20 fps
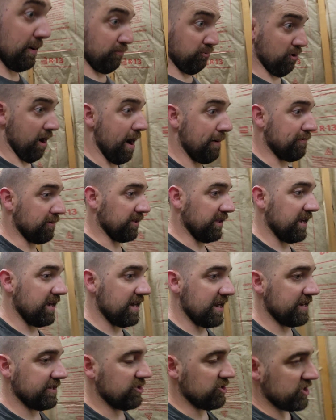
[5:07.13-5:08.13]
it properly and
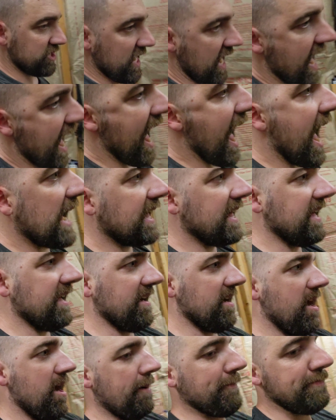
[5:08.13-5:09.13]
not just hacking
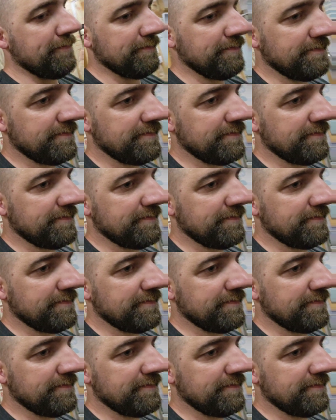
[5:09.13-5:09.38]
it up.